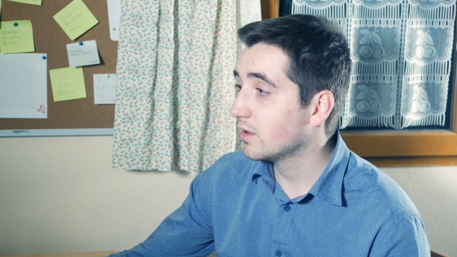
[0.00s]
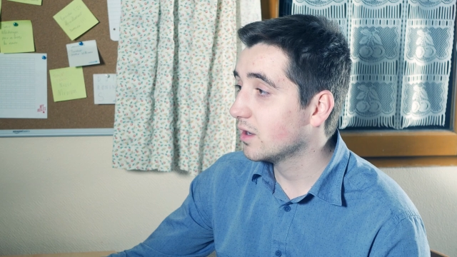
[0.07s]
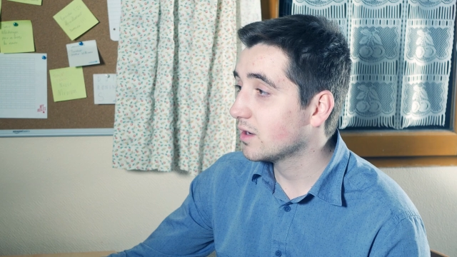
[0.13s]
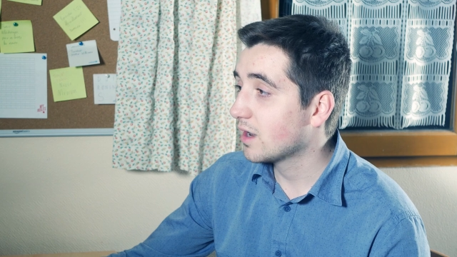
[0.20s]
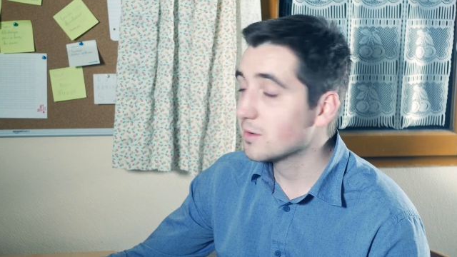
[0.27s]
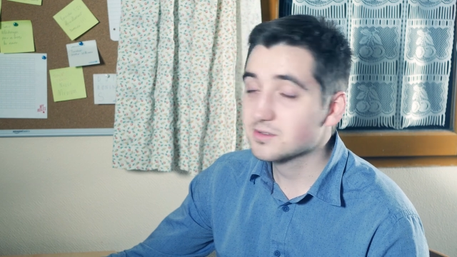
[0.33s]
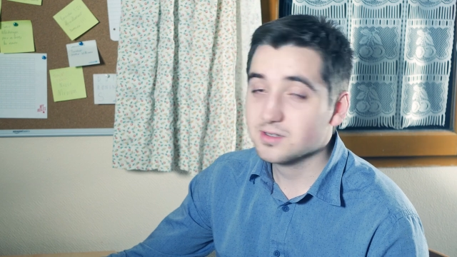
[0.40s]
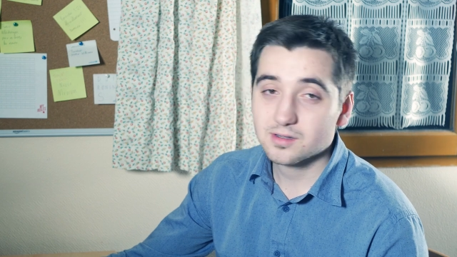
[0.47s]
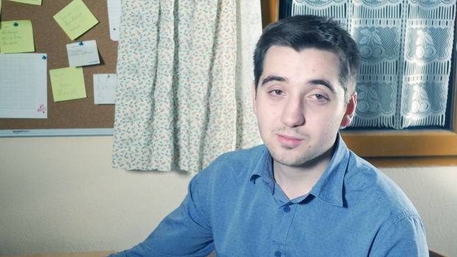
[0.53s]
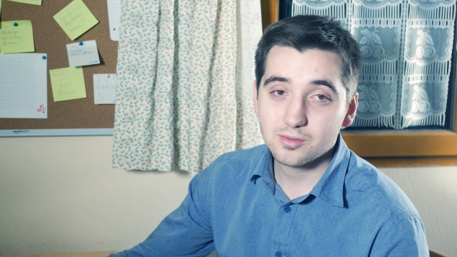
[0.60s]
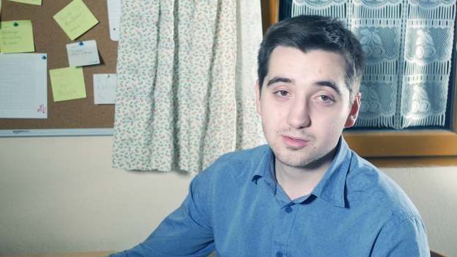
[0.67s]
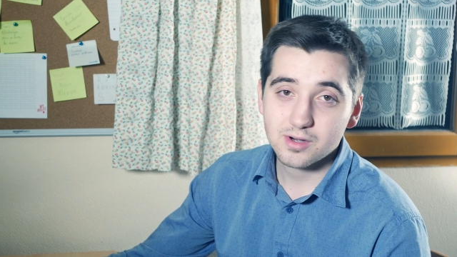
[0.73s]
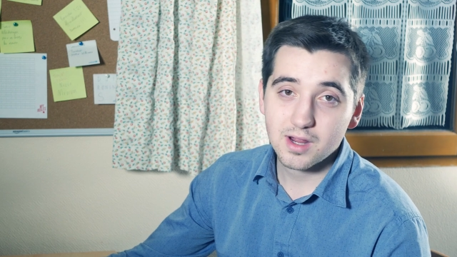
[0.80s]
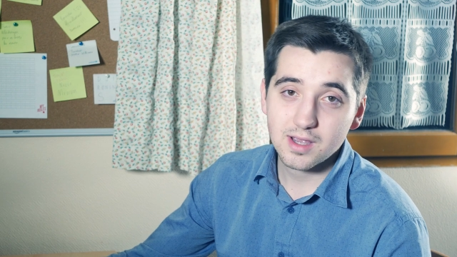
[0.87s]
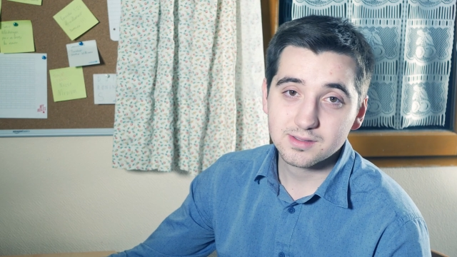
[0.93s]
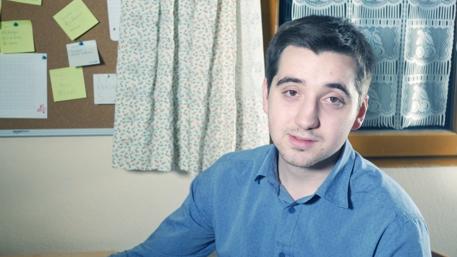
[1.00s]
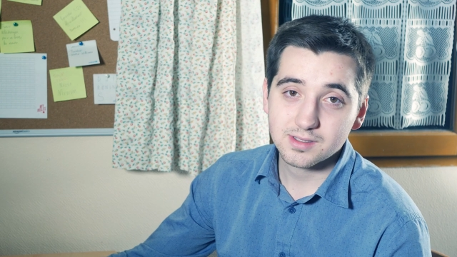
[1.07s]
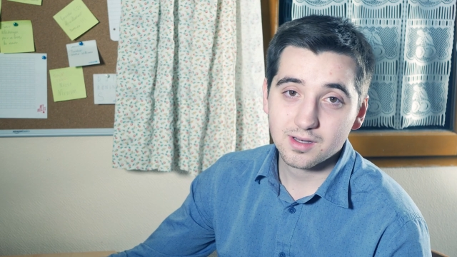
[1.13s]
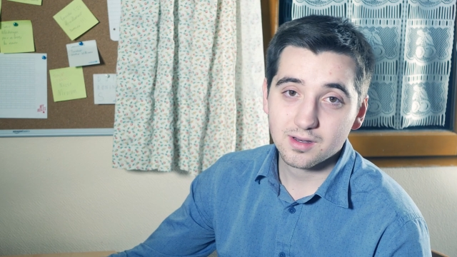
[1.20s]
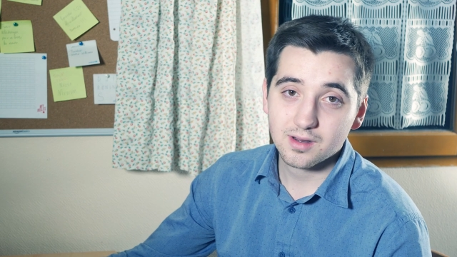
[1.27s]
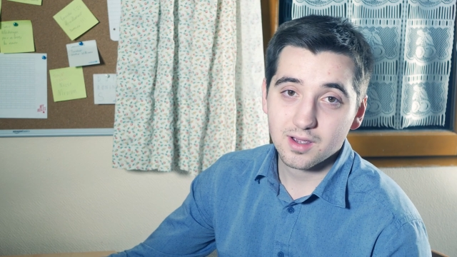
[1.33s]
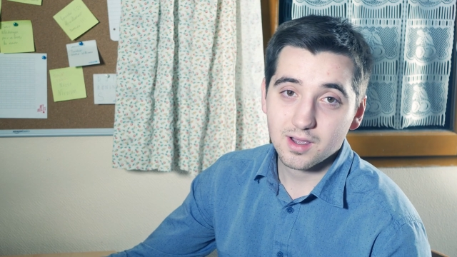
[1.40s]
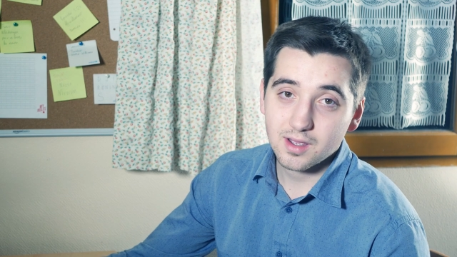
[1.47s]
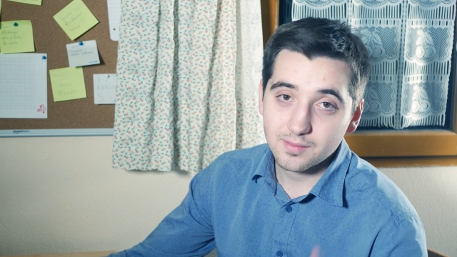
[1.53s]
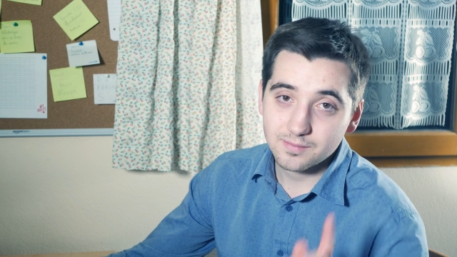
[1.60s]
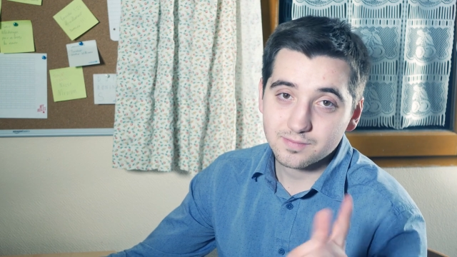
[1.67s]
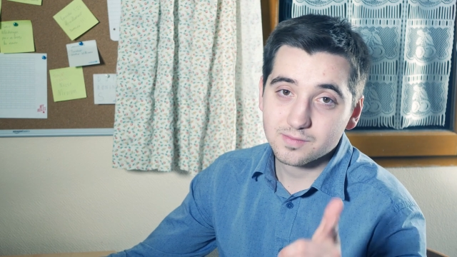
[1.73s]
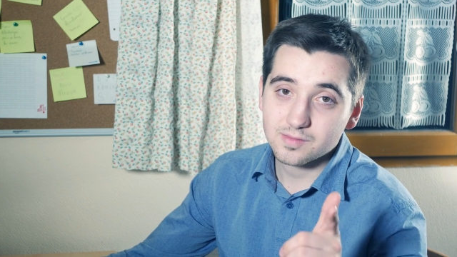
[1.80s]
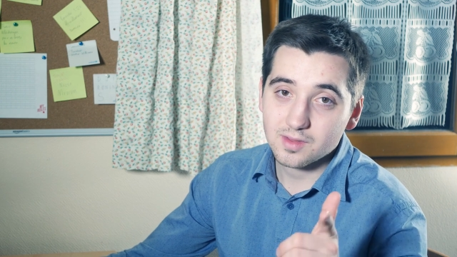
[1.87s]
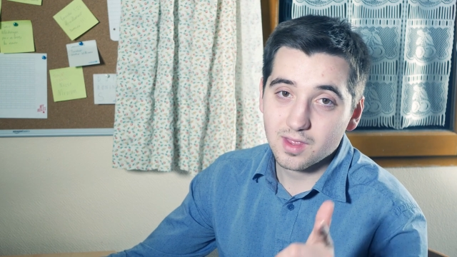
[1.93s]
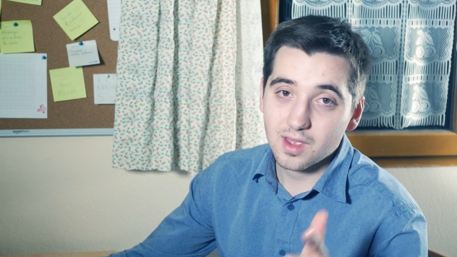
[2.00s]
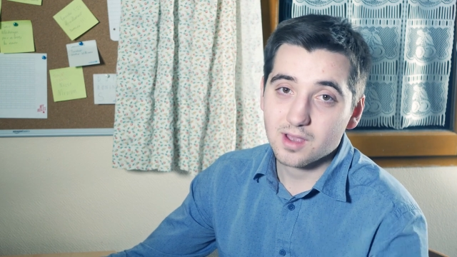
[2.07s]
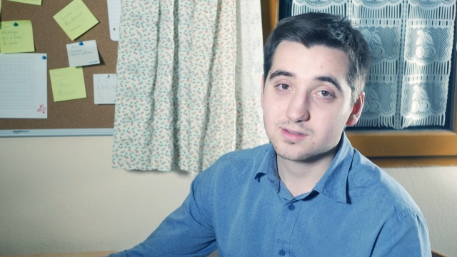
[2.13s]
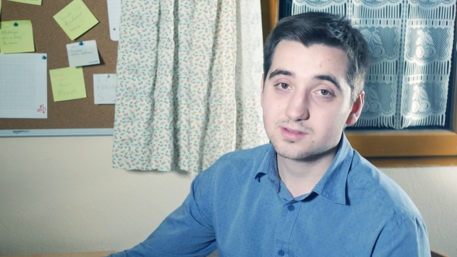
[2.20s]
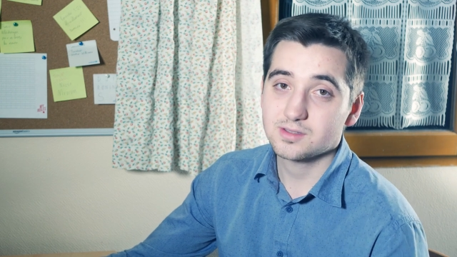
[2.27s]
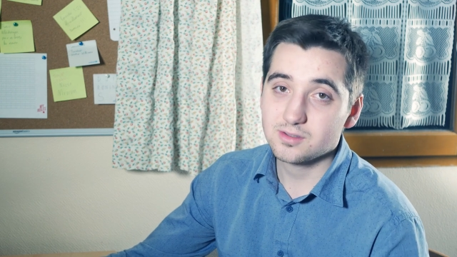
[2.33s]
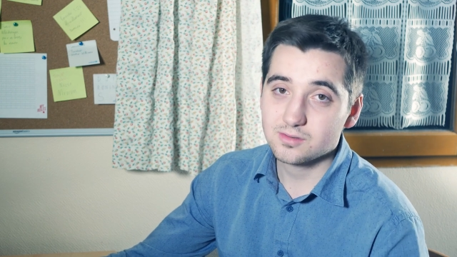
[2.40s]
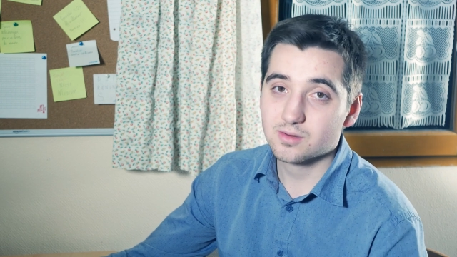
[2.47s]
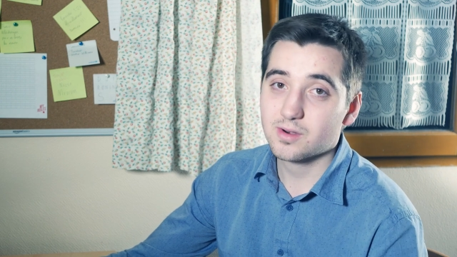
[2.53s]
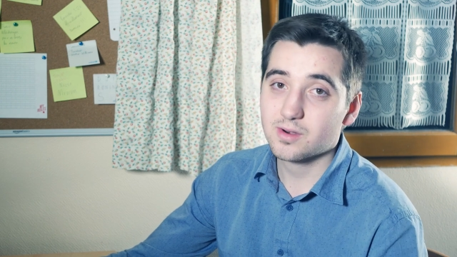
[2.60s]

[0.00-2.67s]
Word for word: an Ironside computer, guys, and I'll see you